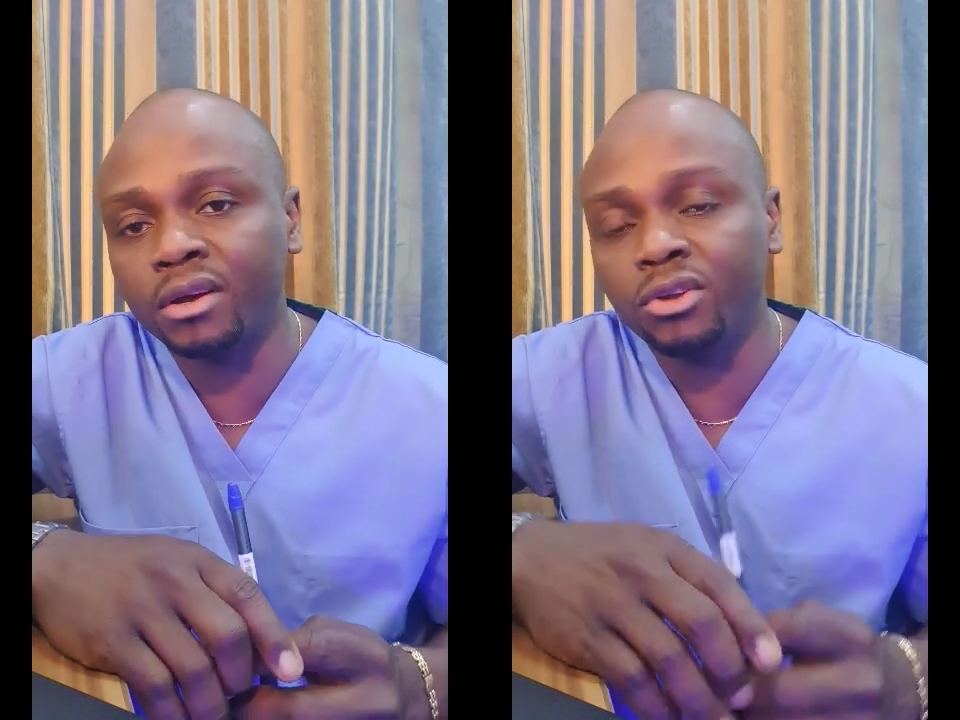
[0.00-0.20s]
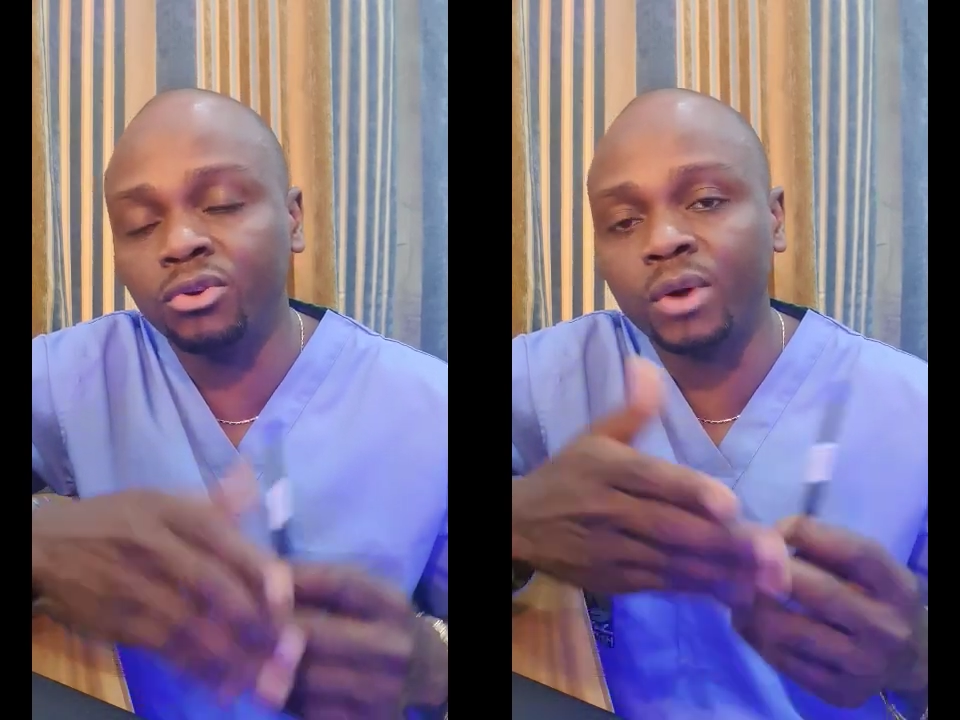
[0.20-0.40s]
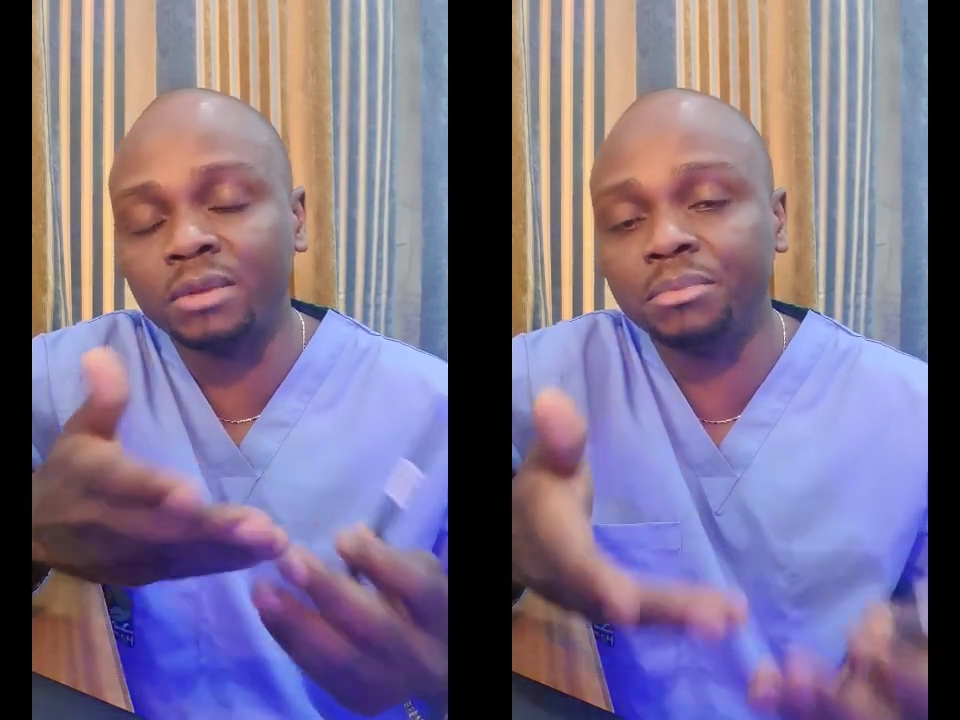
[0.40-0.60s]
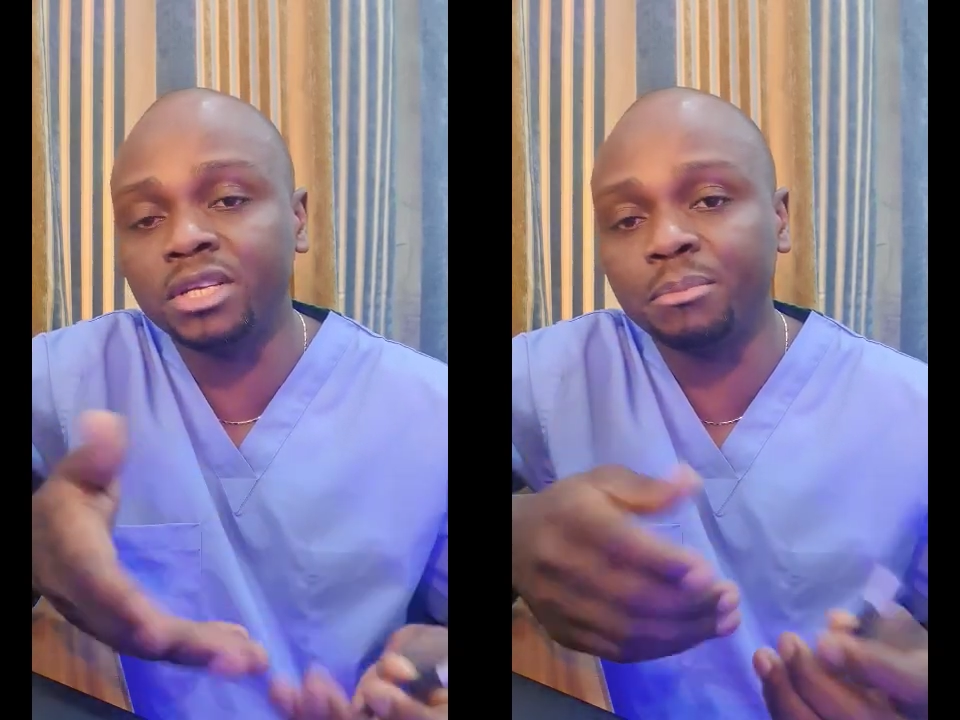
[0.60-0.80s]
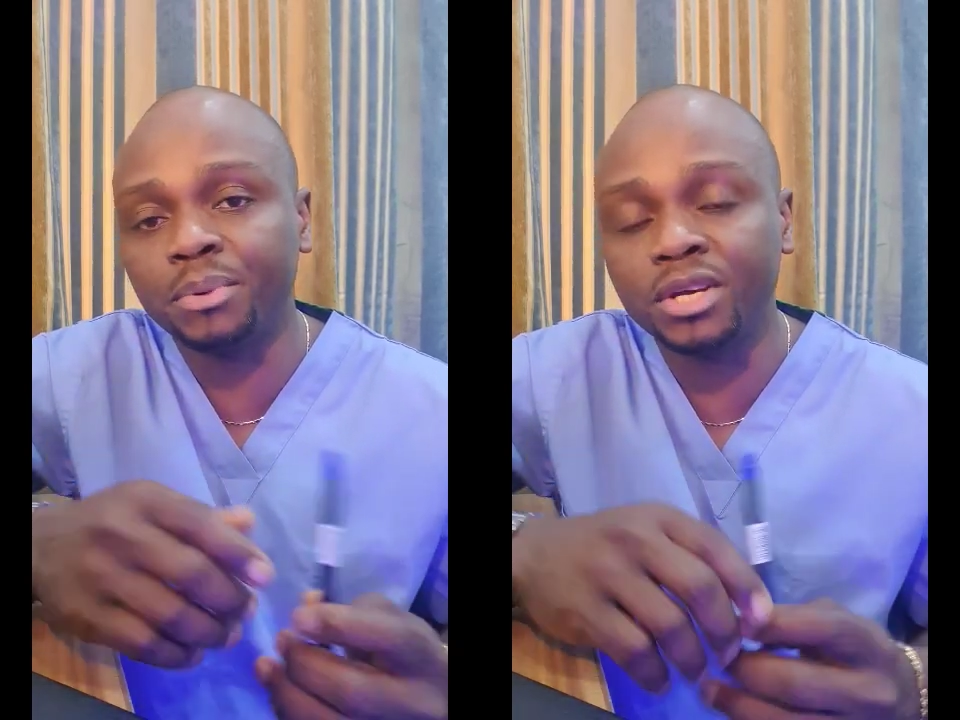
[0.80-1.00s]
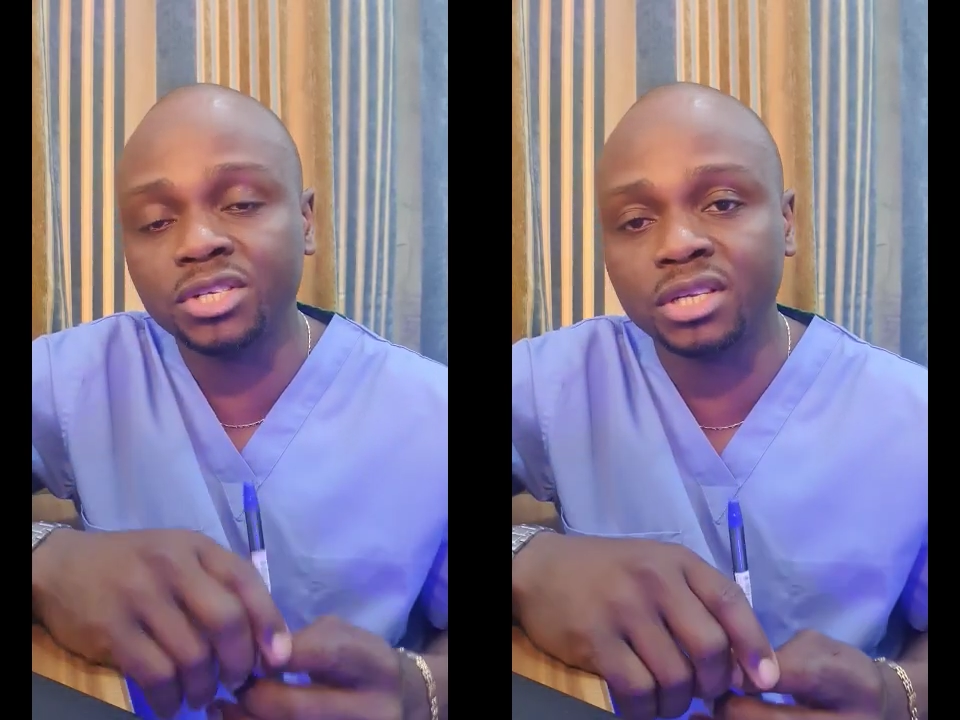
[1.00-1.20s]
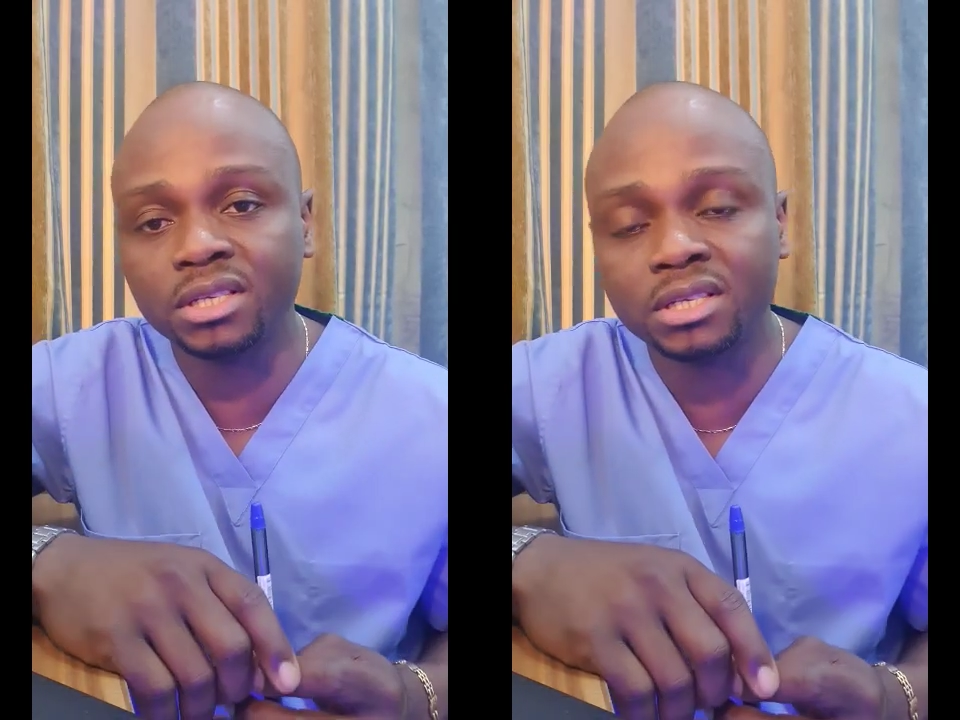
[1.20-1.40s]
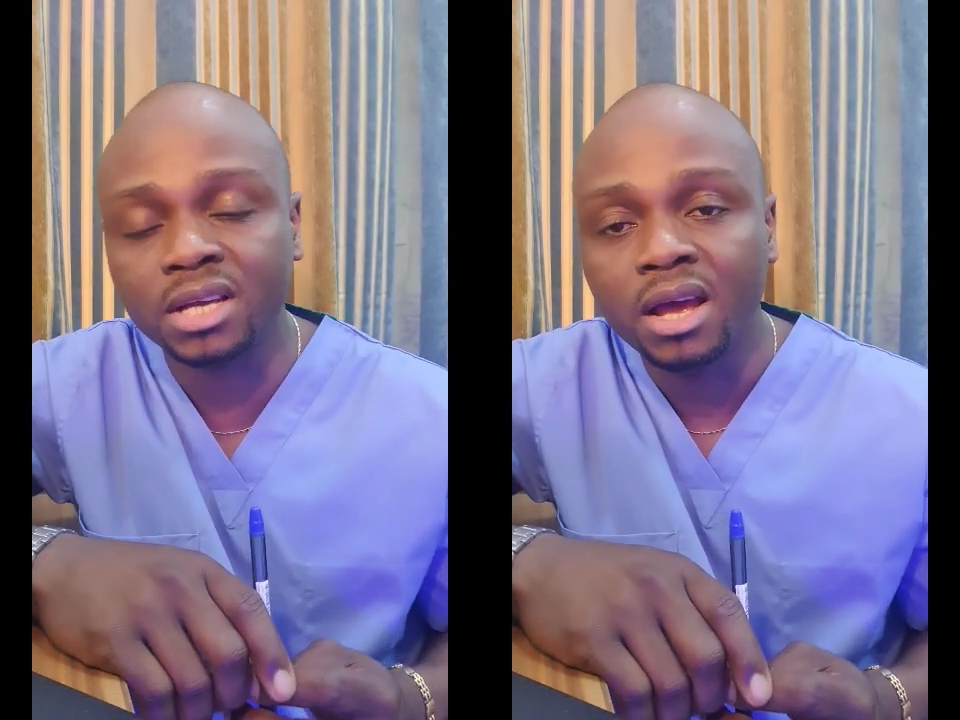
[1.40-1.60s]
you admit a
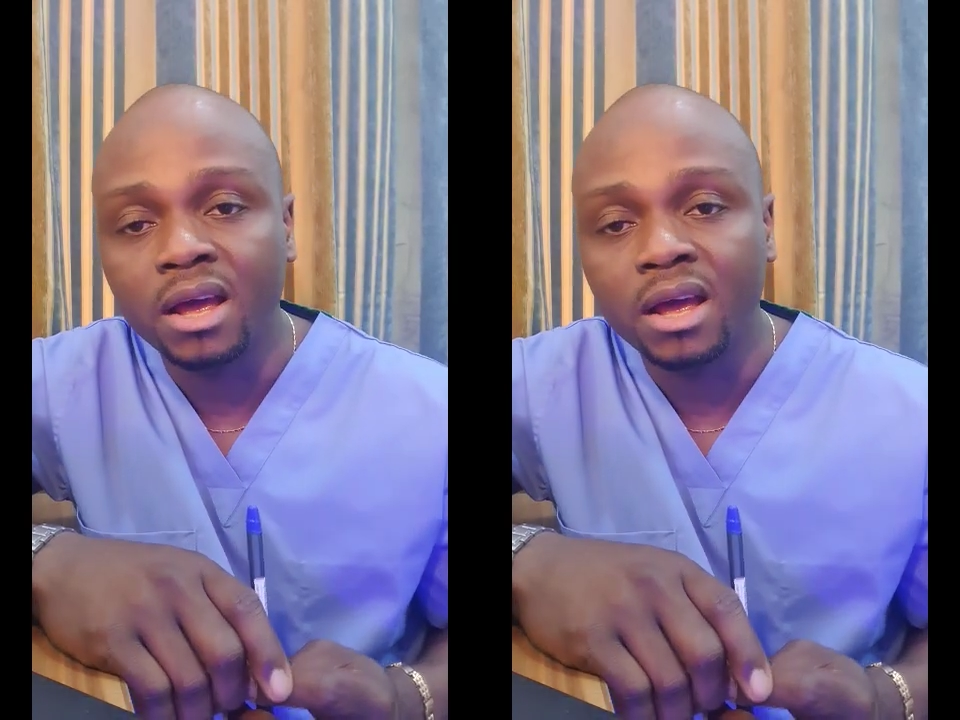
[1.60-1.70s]
patient